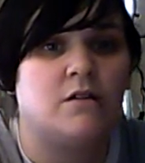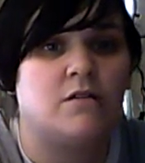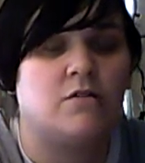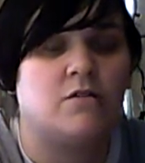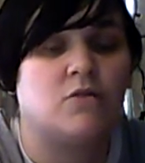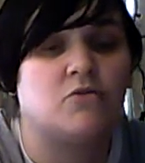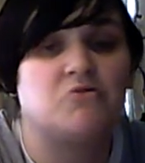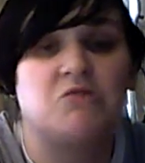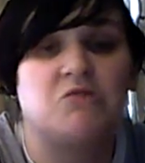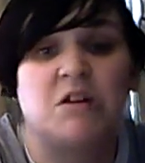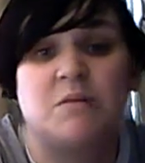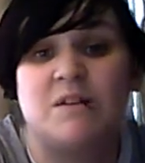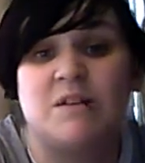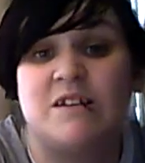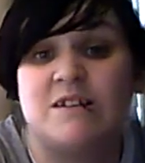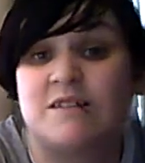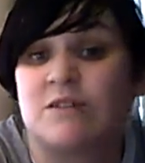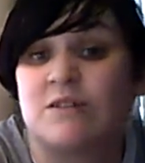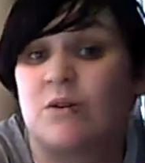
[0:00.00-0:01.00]
The only time he
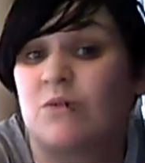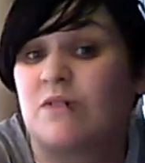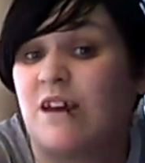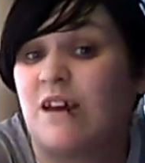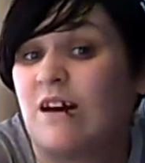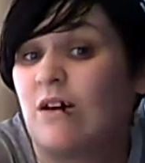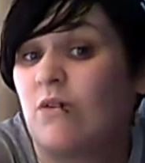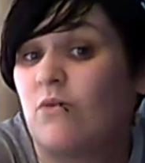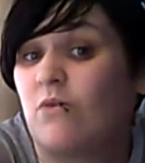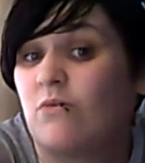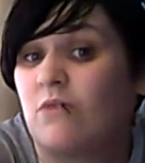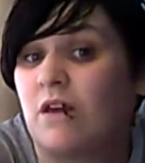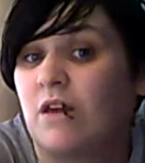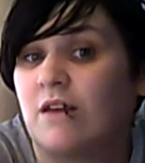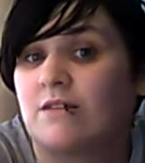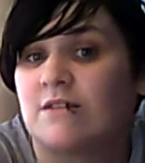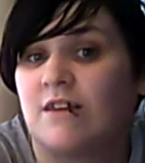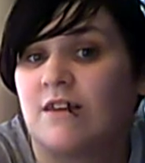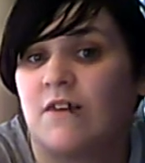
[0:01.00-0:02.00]
doesn't go down
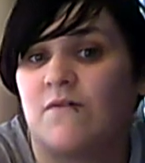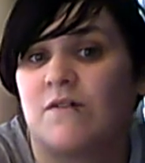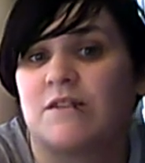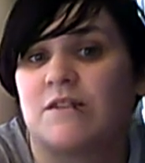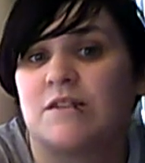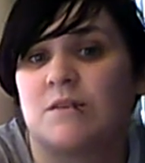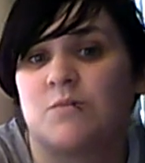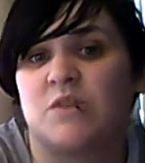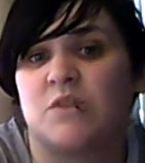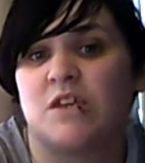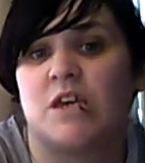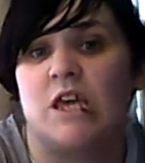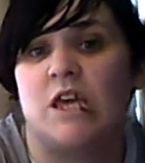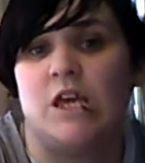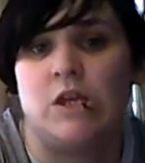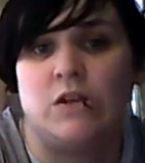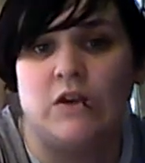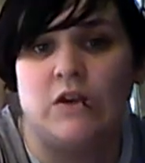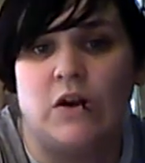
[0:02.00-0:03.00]
is if it's something
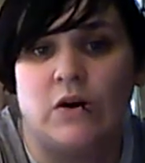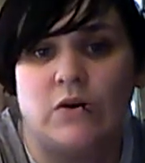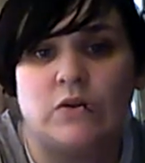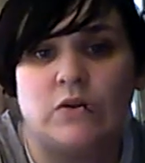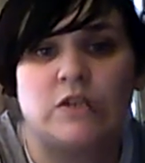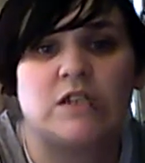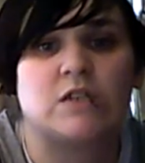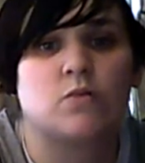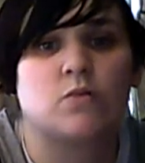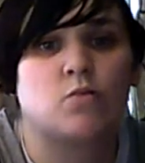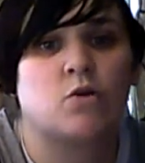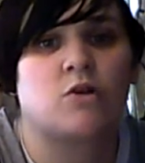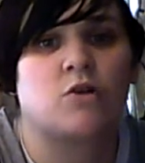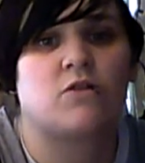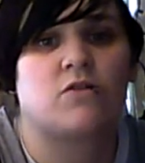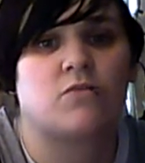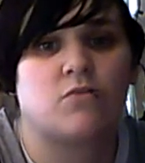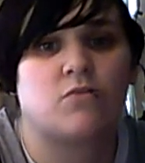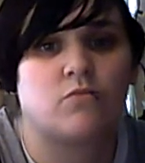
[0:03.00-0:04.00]
he knows is worth